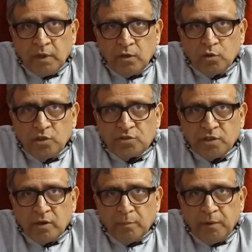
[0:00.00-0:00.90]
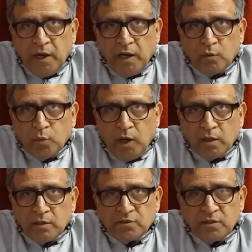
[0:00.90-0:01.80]
Yudhishthir replied,
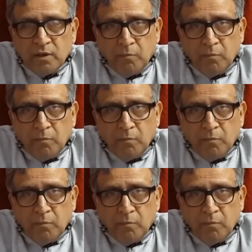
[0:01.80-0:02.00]
one's